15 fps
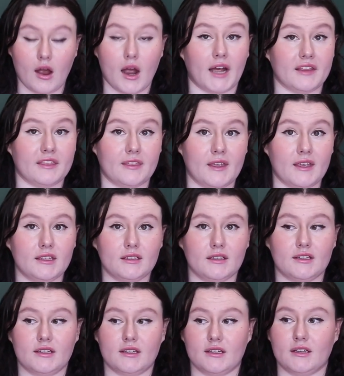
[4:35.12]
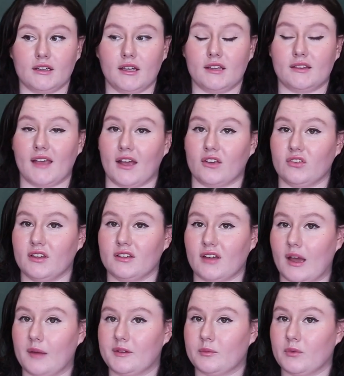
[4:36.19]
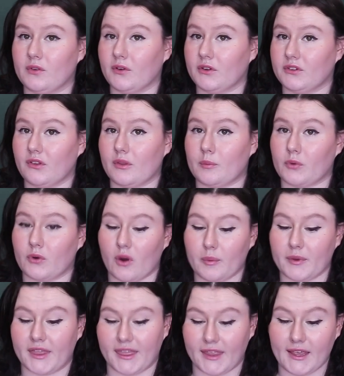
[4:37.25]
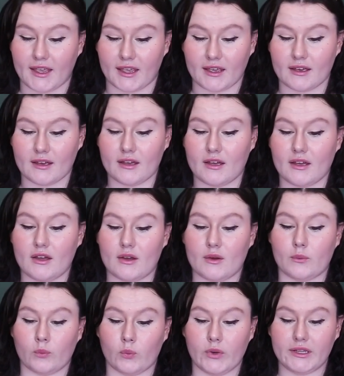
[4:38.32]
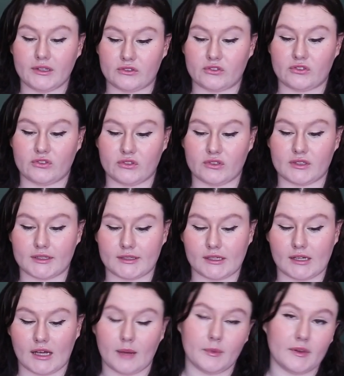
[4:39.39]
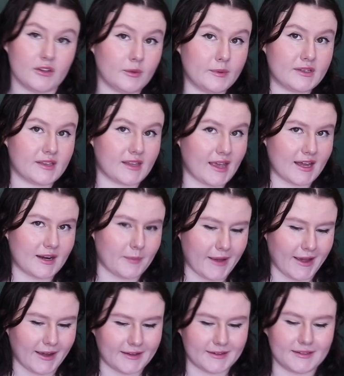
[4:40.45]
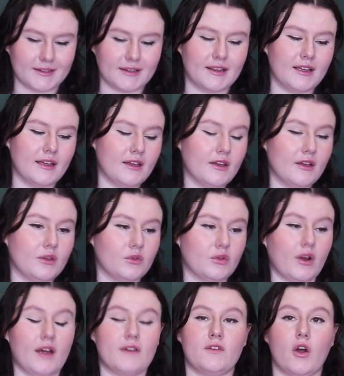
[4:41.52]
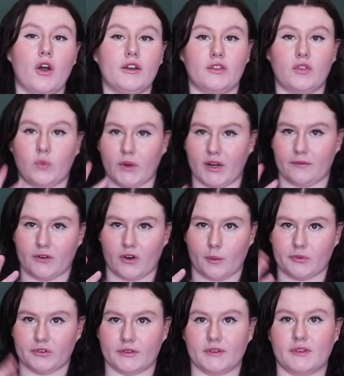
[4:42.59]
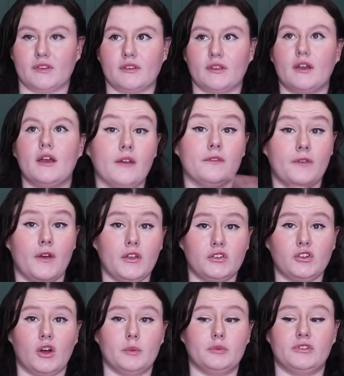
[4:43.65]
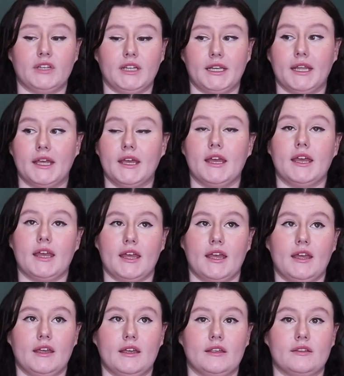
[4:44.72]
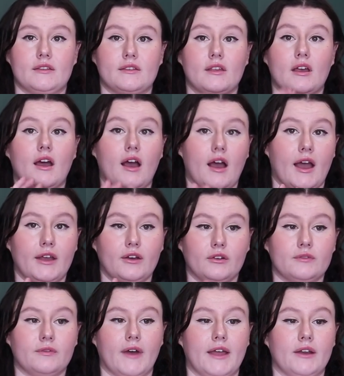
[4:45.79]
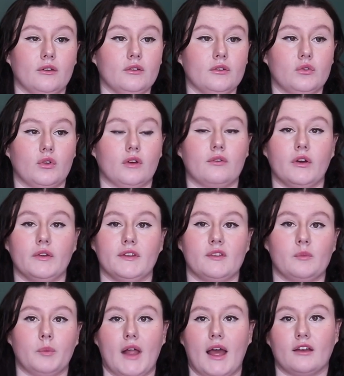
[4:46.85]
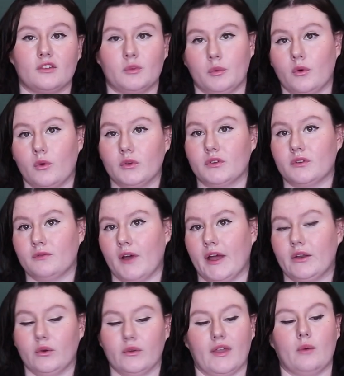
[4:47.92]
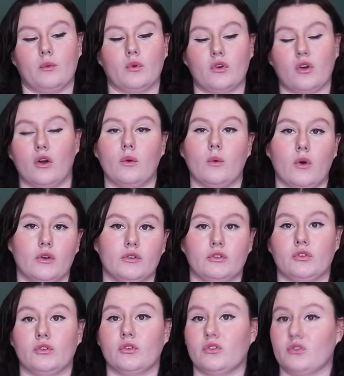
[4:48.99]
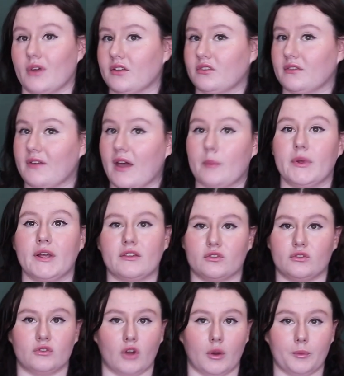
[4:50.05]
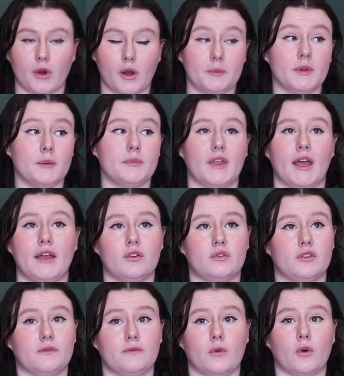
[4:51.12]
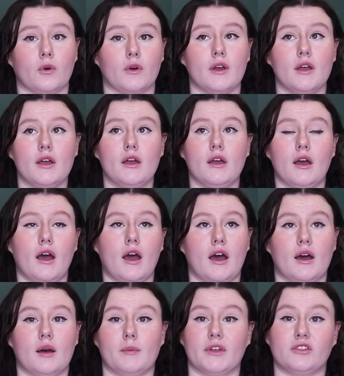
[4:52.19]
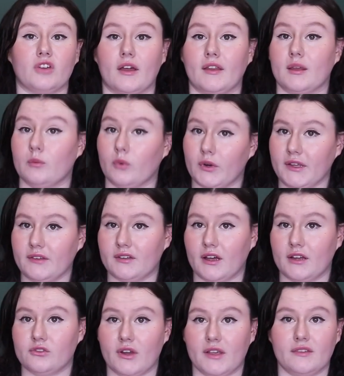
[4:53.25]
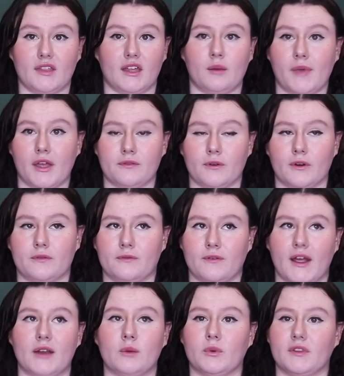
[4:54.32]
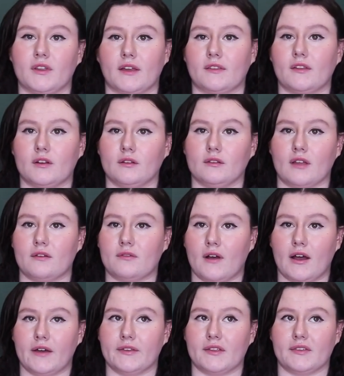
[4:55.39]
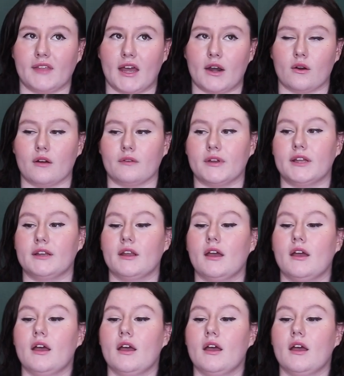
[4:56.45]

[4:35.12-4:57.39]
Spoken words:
I think it's actually time to move on to the proper thing, which I'm a little bit scared about. So I've got 3 different options. First option is iron-on vinyl. So I've got this black sports vinyl that will go onto stretchy fabrics, no problems. I used it for my Charlie Morningstar dress that I made for a friend with like the little love heart in the center of it.